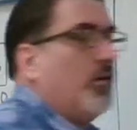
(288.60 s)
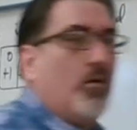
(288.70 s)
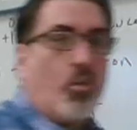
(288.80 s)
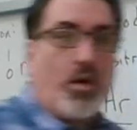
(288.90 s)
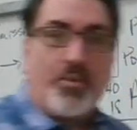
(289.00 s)

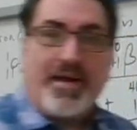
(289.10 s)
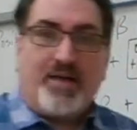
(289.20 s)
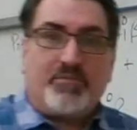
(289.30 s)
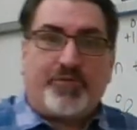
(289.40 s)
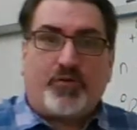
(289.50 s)
What do we
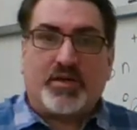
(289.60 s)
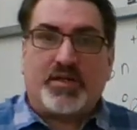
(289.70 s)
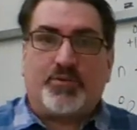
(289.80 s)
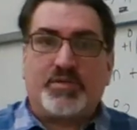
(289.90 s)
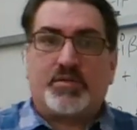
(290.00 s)
have before
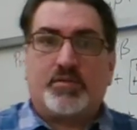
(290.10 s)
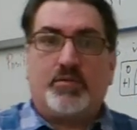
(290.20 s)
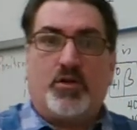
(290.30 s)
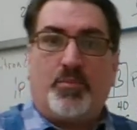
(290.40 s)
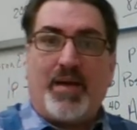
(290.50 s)
that was
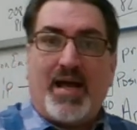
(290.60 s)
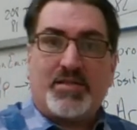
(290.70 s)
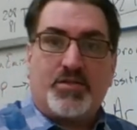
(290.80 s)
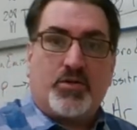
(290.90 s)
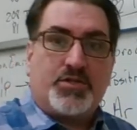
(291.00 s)
no
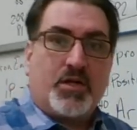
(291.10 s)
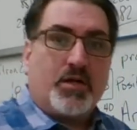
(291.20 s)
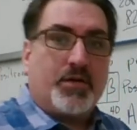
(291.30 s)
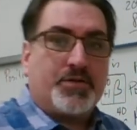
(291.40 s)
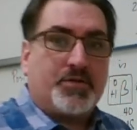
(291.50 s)
mass, no
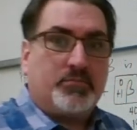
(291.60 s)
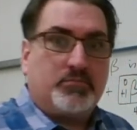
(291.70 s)
charge?